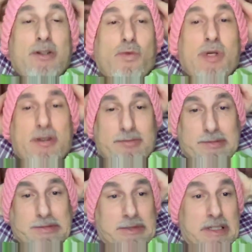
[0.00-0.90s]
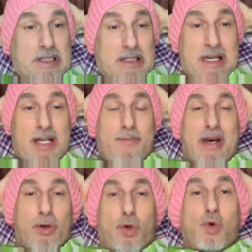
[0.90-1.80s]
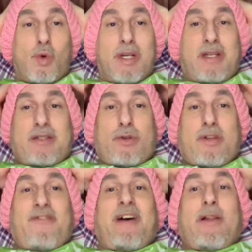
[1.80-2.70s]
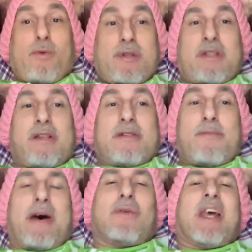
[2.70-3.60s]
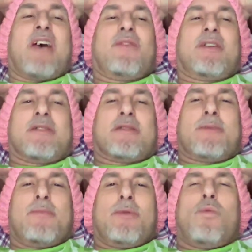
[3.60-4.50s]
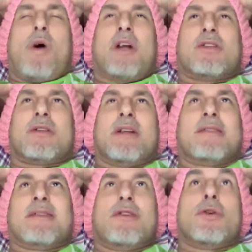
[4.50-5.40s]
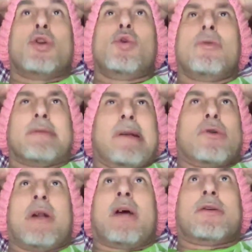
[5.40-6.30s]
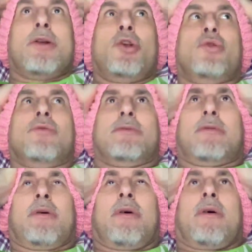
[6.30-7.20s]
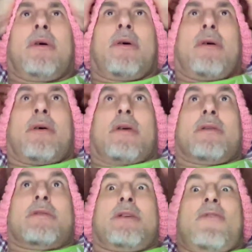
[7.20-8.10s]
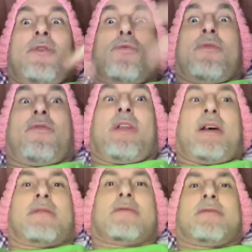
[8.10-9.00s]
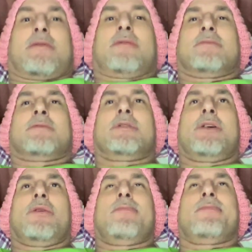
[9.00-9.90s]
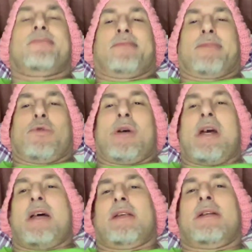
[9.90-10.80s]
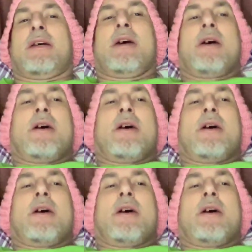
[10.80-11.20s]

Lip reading: Well, it's not about who it is or the followers. It's about evidence, people. Watch, let's say, the news, international news, and see if it reflects, the reality.